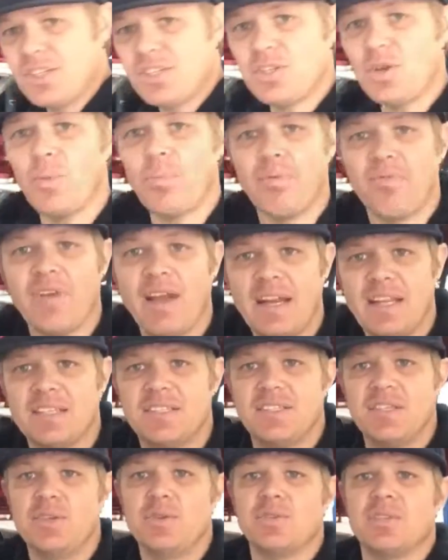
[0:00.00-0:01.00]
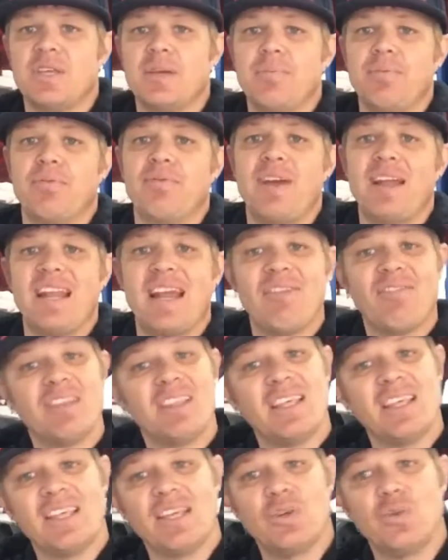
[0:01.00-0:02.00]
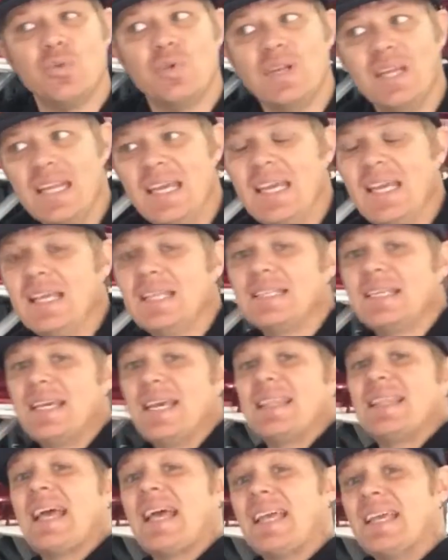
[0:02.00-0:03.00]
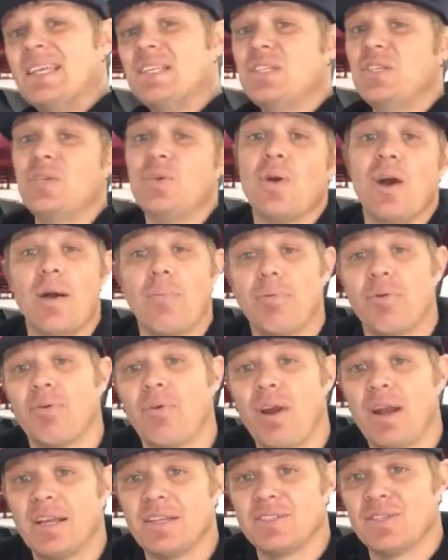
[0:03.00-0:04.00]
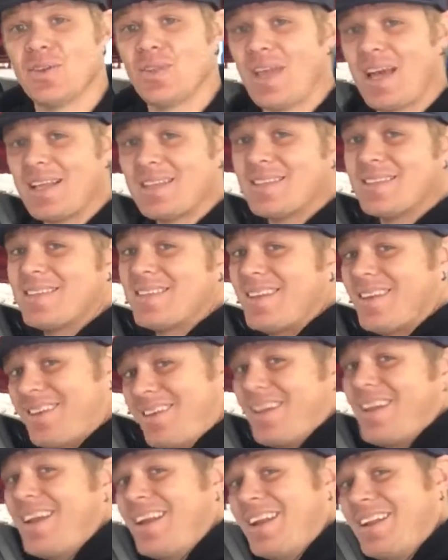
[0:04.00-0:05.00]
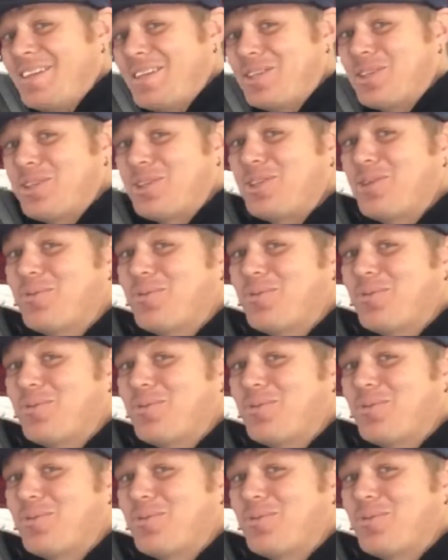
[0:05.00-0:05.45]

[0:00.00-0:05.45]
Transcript: just don't provide ECUs. They provide everything that you need to get that ECU up and running. So that's uh, in addition